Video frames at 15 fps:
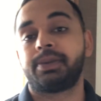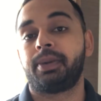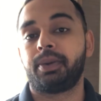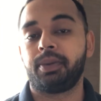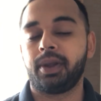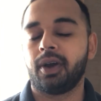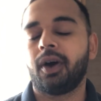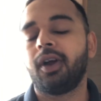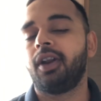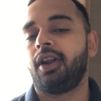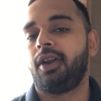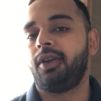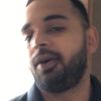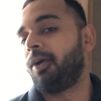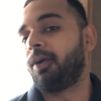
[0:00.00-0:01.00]
But we all
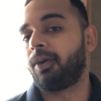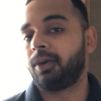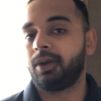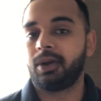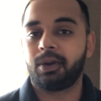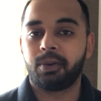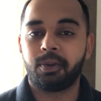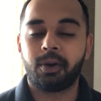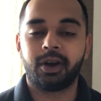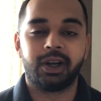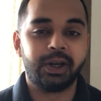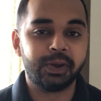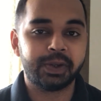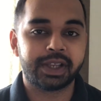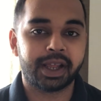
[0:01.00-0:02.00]
know
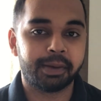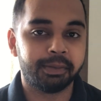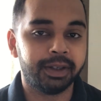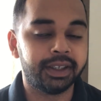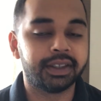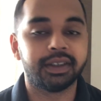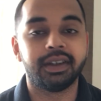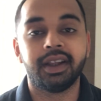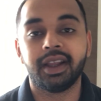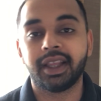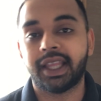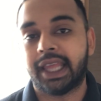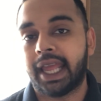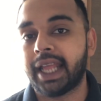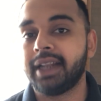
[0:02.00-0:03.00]
what Lewis Hamilton
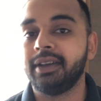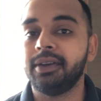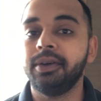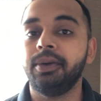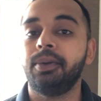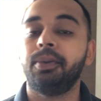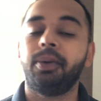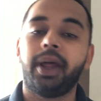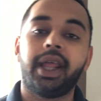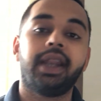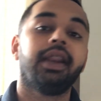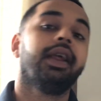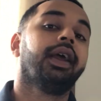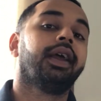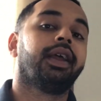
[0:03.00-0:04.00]
can do when